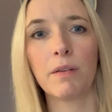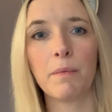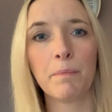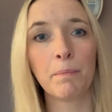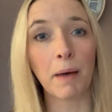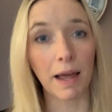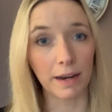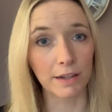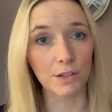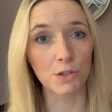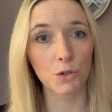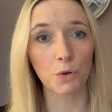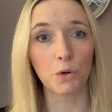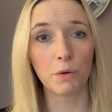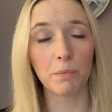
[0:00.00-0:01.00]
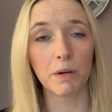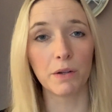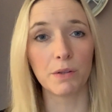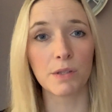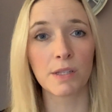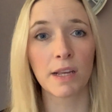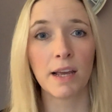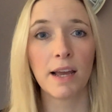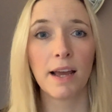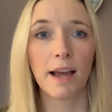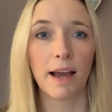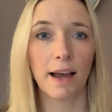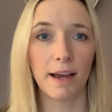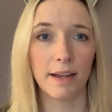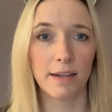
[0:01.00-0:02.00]
balanced hormones
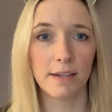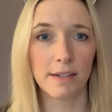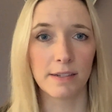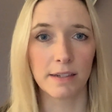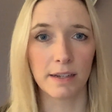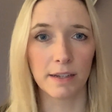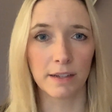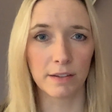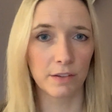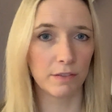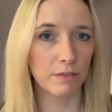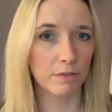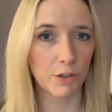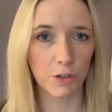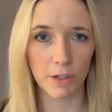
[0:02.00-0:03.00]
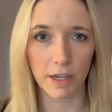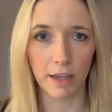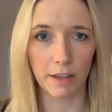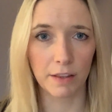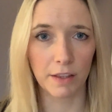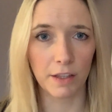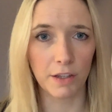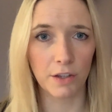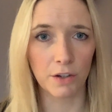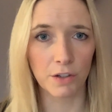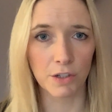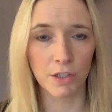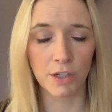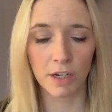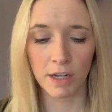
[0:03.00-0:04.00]
and good healthy
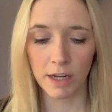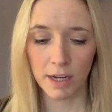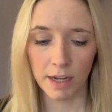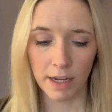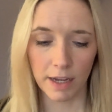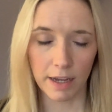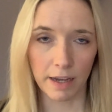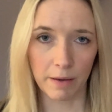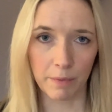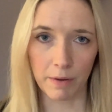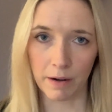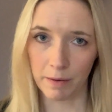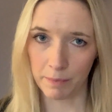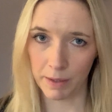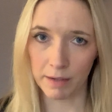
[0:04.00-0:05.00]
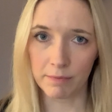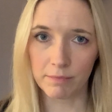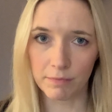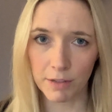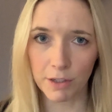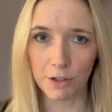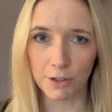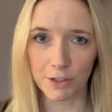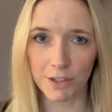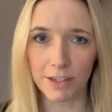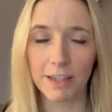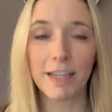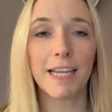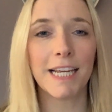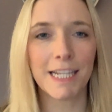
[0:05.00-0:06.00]
gut, and I mean the gut
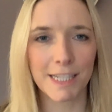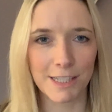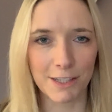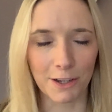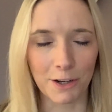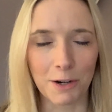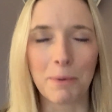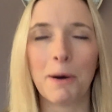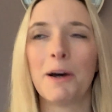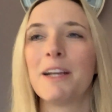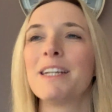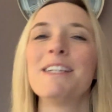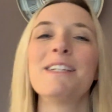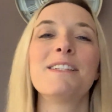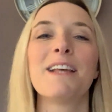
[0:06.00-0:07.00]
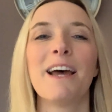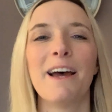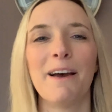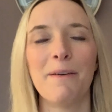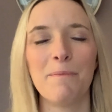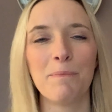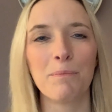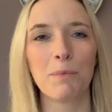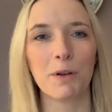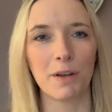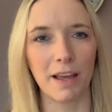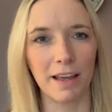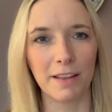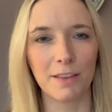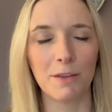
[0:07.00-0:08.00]
inside our bodies, but a
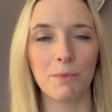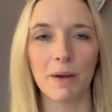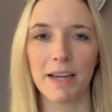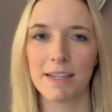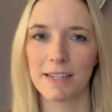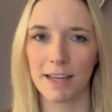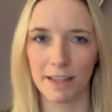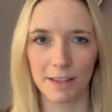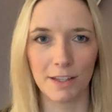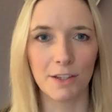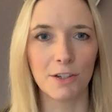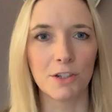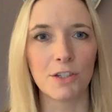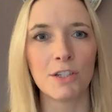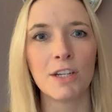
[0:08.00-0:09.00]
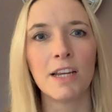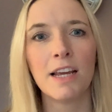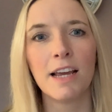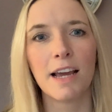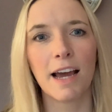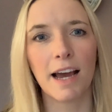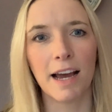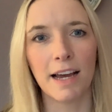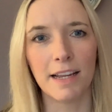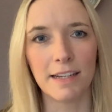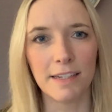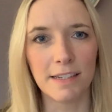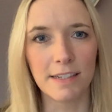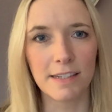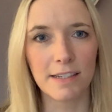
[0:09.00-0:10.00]
healthy weight, healthy gut,
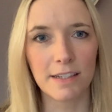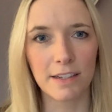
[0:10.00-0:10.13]
and